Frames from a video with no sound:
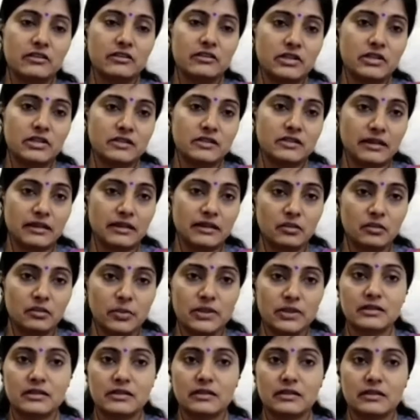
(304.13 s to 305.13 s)
single
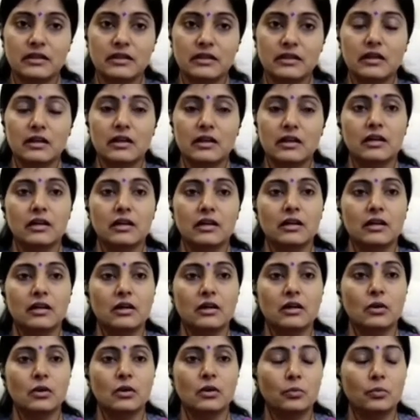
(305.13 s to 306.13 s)
person,
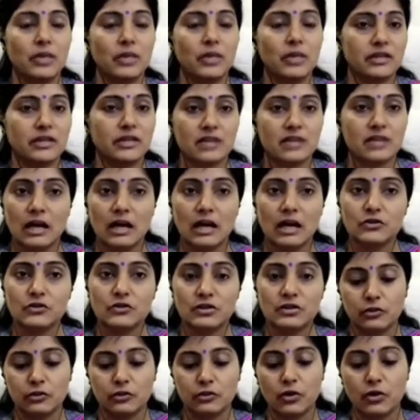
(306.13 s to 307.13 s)
be it
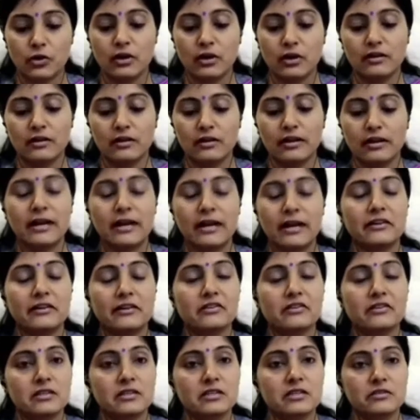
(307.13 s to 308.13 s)
housing for all,
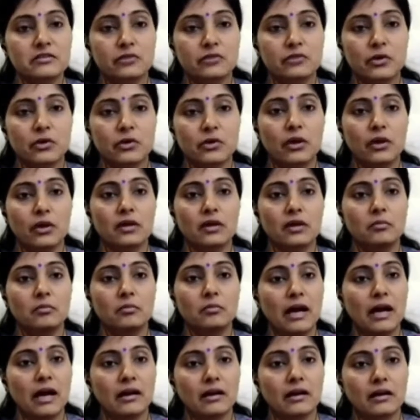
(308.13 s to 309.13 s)
electricity for all, a
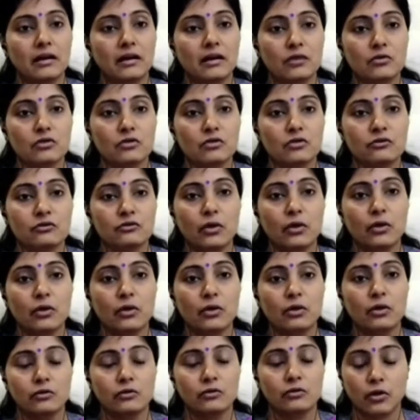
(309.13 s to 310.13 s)
bank account for
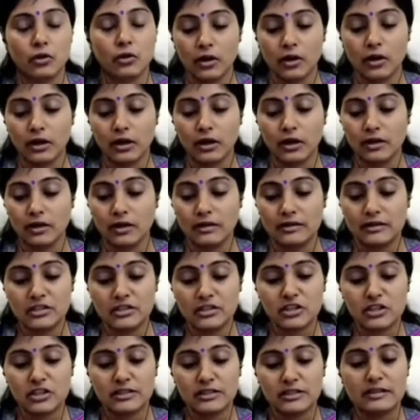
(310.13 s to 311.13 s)
all,
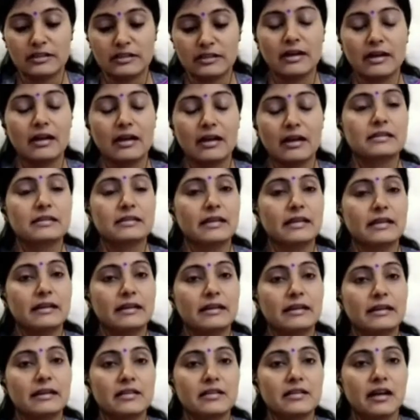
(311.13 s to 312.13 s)
digital India, skill
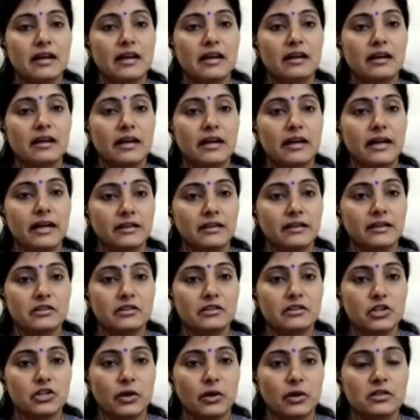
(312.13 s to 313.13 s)
India, a health
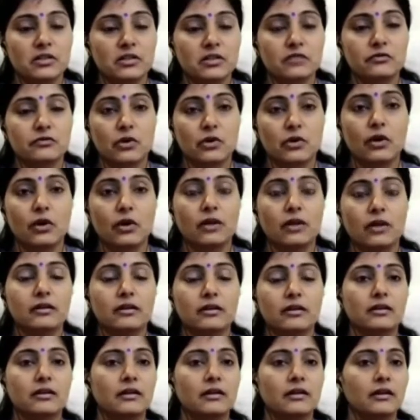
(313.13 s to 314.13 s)
insurance for all,
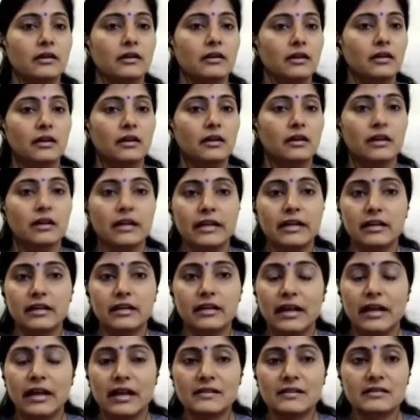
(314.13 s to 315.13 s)
a clean
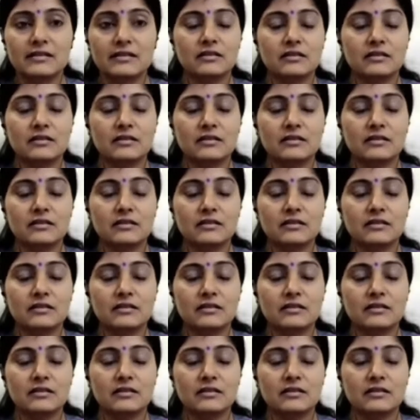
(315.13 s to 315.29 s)
gas,